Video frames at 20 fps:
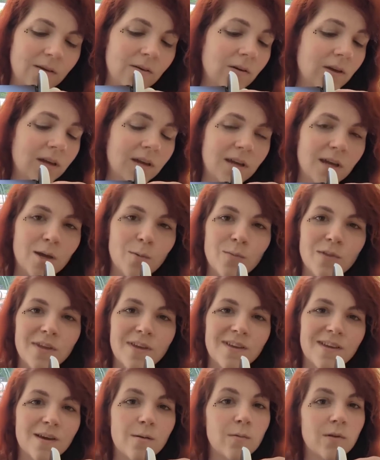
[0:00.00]
Okay,
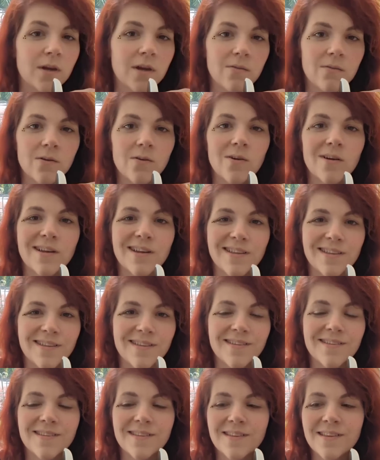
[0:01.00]
I'm not regretting
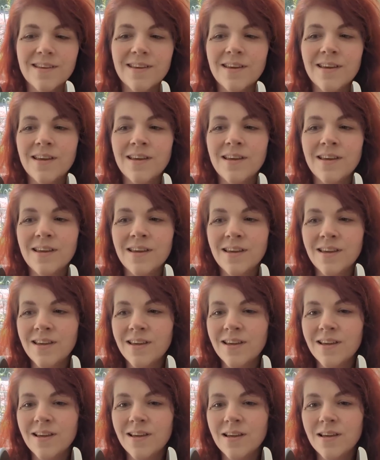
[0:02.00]
this.
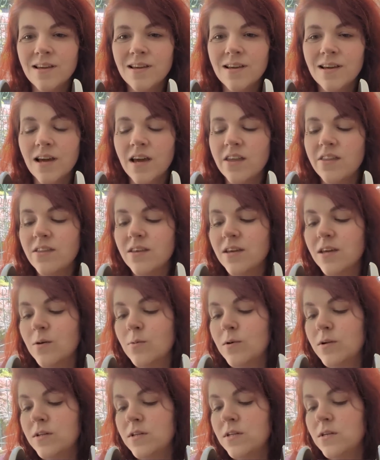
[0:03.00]
I think I
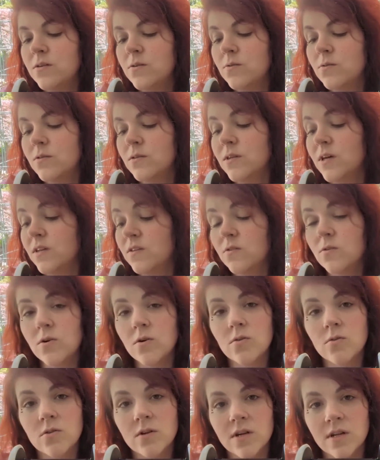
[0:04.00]
want to use less
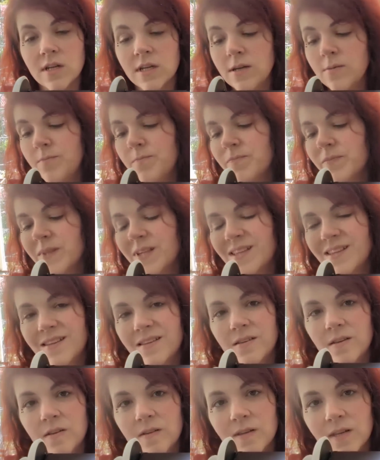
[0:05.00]
gross honey.
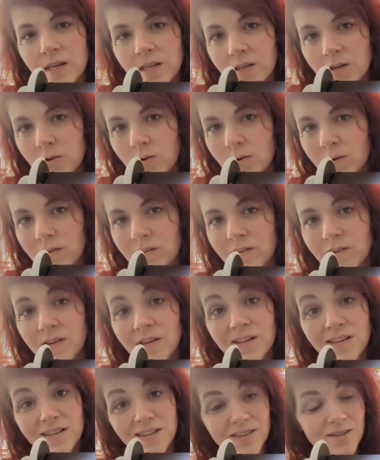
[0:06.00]
This is slightly
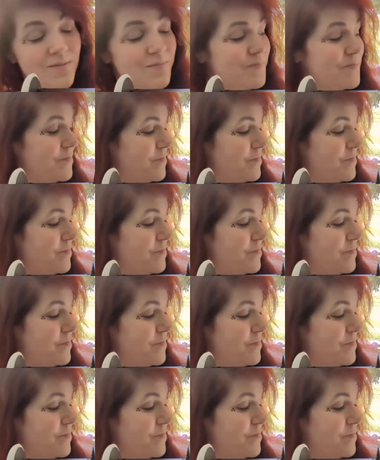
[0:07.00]
crystallized.